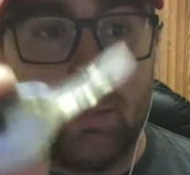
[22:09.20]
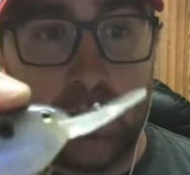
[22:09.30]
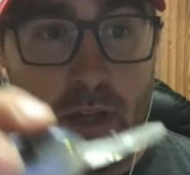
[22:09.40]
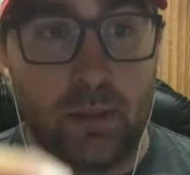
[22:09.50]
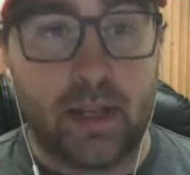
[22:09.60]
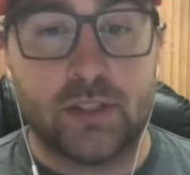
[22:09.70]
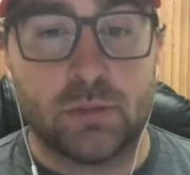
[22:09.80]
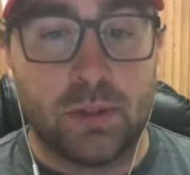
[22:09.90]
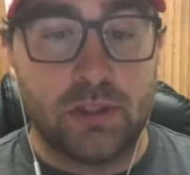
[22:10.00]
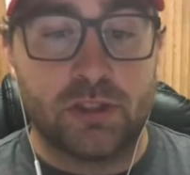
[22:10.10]
them a little bit
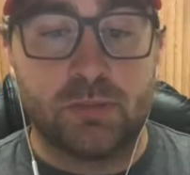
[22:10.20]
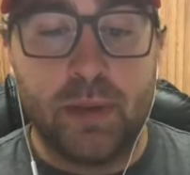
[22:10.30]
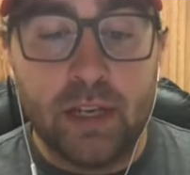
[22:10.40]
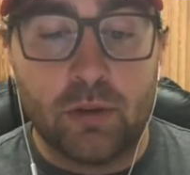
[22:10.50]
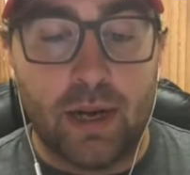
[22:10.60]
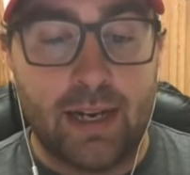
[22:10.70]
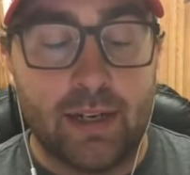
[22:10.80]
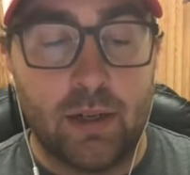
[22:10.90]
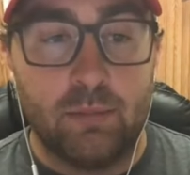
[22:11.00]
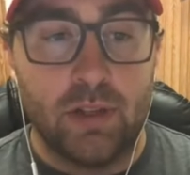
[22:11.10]
because when you're speed
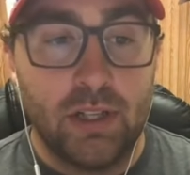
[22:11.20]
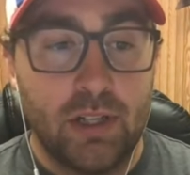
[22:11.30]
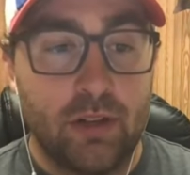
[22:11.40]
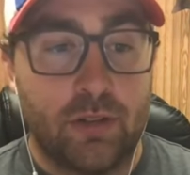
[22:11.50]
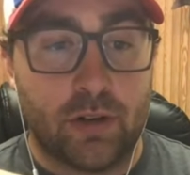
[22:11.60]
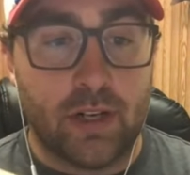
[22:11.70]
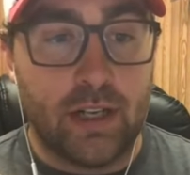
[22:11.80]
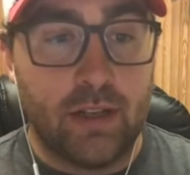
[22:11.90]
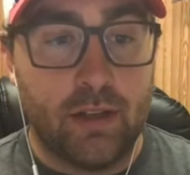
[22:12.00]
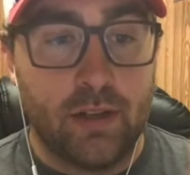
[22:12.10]
cranking them, they're going
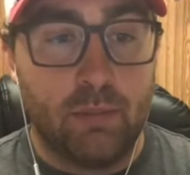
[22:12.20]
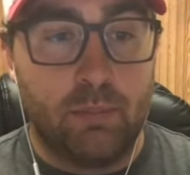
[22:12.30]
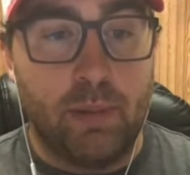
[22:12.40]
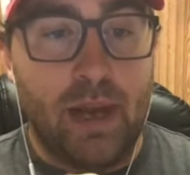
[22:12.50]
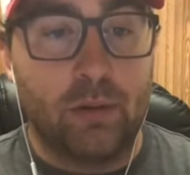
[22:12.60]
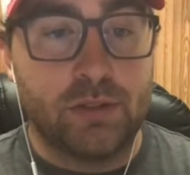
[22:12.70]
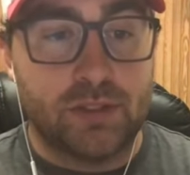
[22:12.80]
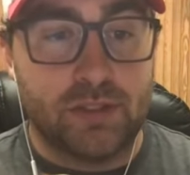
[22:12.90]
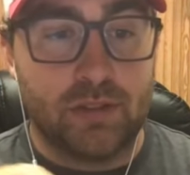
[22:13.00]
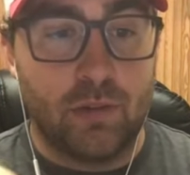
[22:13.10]
to
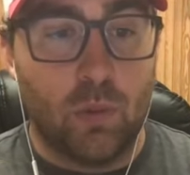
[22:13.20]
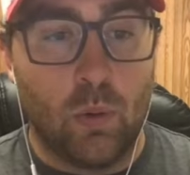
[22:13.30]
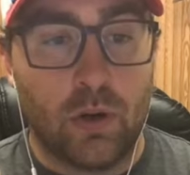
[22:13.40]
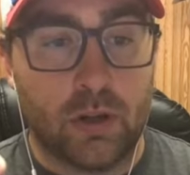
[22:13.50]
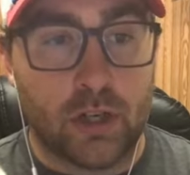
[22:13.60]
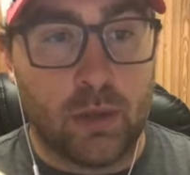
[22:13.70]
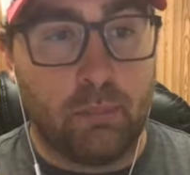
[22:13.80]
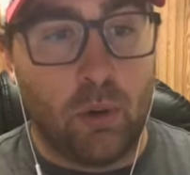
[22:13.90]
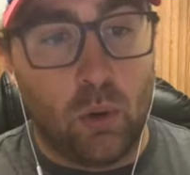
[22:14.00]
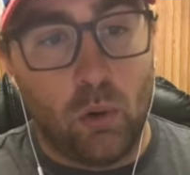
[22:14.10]
bounce or they're going
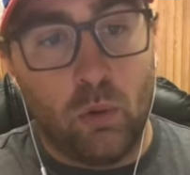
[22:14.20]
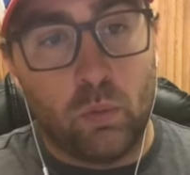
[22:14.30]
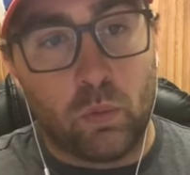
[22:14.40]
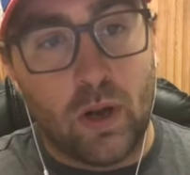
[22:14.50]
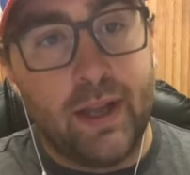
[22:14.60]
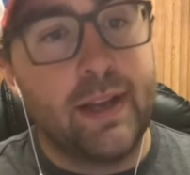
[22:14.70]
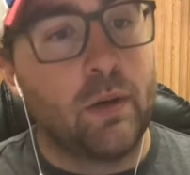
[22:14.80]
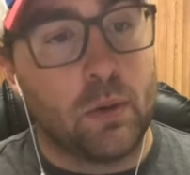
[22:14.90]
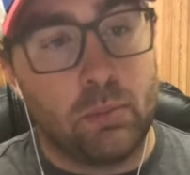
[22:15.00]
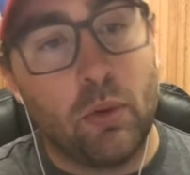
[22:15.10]
to pull right
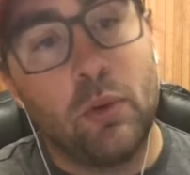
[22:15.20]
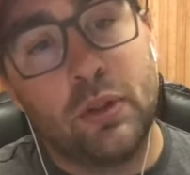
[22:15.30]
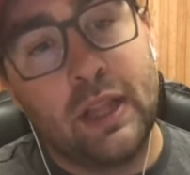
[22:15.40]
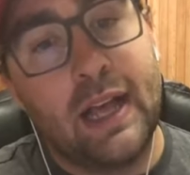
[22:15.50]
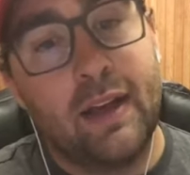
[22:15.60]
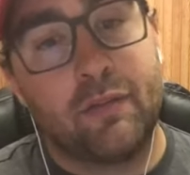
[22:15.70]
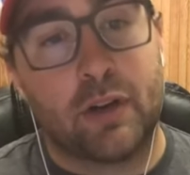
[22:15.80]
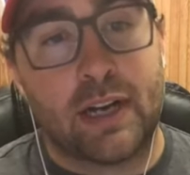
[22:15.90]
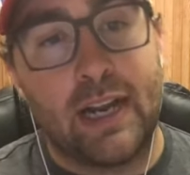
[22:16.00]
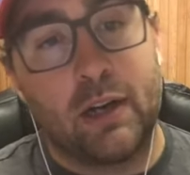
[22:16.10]
or pull left
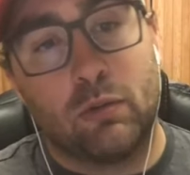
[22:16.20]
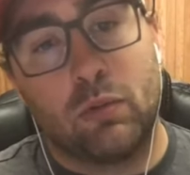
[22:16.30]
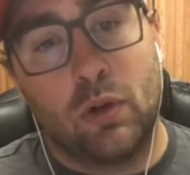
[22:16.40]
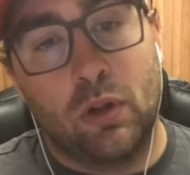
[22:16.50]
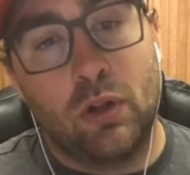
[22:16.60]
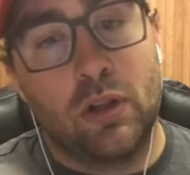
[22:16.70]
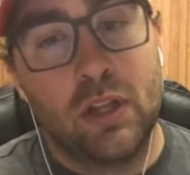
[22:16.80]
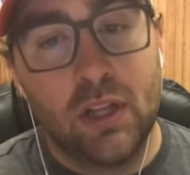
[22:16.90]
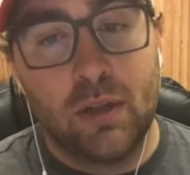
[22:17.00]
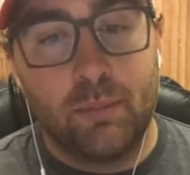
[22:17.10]
or kind of roll
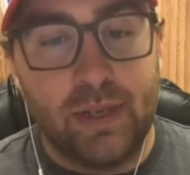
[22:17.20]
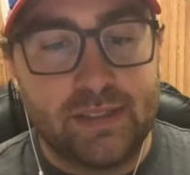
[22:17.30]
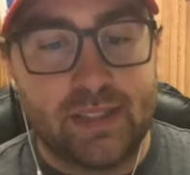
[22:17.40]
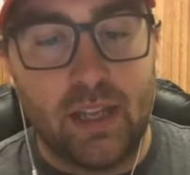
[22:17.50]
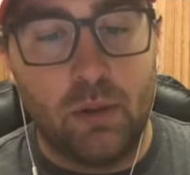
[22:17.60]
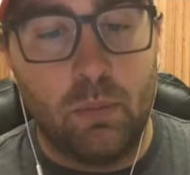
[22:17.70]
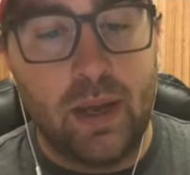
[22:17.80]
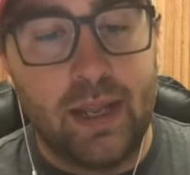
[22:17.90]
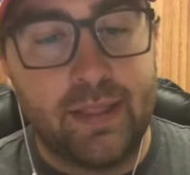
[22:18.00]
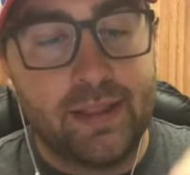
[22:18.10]
based on the
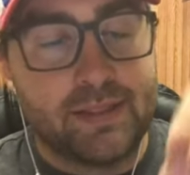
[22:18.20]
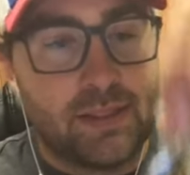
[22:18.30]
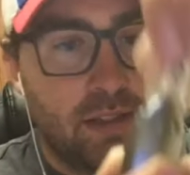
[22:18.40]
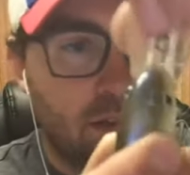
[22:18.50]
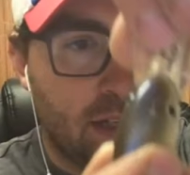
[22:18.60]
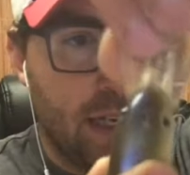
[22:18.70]
way this little